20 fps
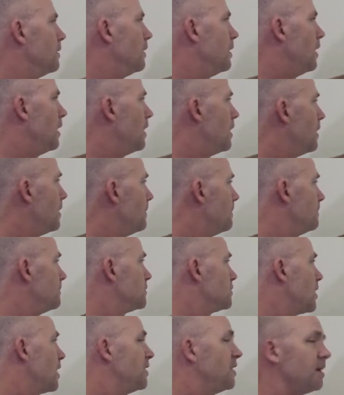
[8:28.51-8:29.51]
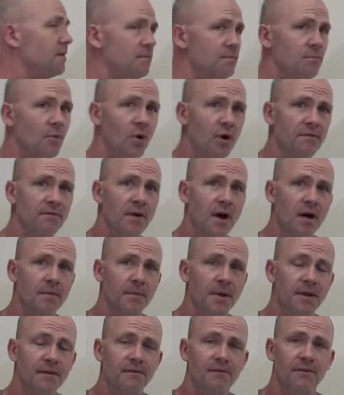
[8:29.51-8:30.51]
I think more
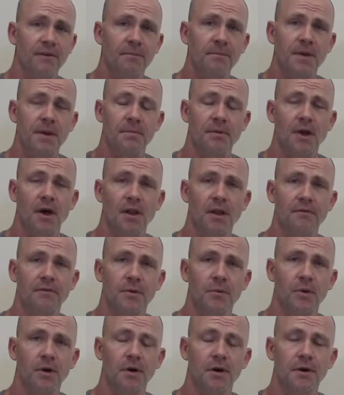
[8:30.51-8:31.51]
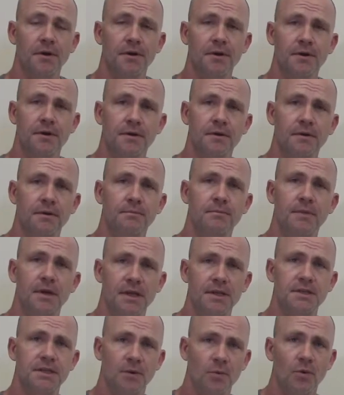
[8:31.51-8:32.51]
involvement from people all over the world
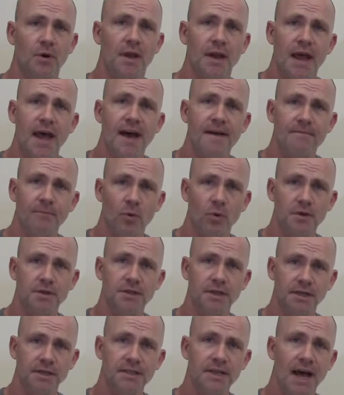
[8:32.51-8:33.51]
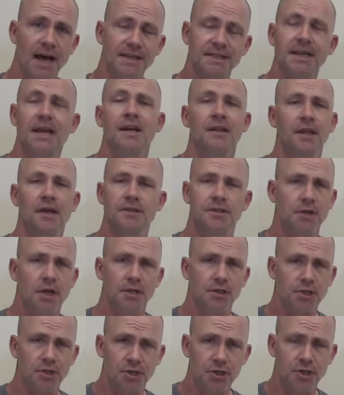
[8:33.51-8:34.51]
means that we're going to have more success. That's
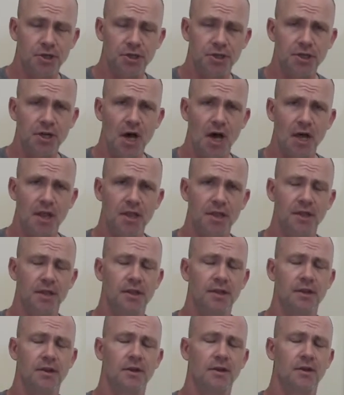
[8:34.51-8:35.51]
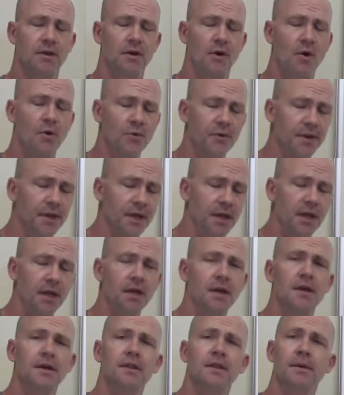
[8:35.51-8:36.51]
not only
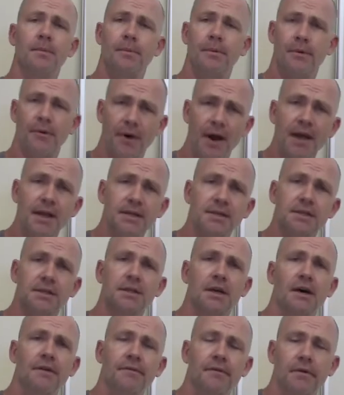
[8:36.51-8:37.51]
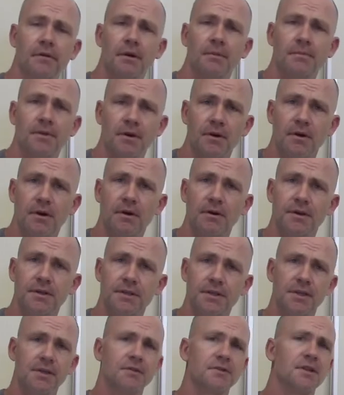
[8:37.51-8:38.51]
the price of the
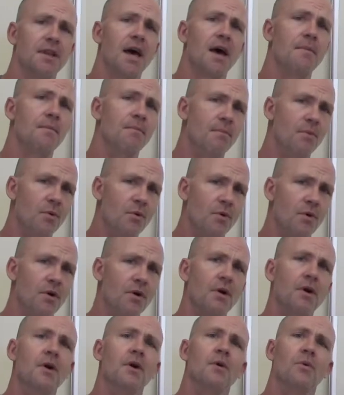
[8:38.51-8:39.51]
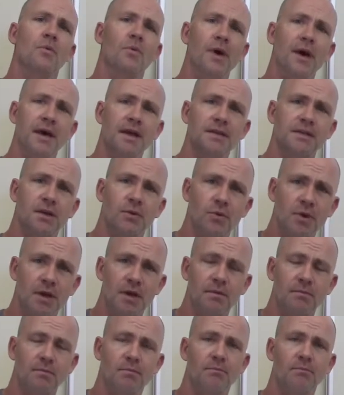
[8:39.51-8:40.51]
cryptocurrency. There's a lot more ways that we
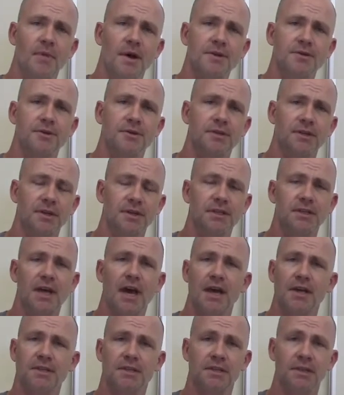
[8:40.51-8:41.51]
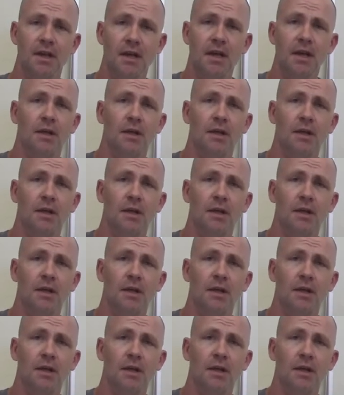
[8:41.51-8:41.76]
can measure success, and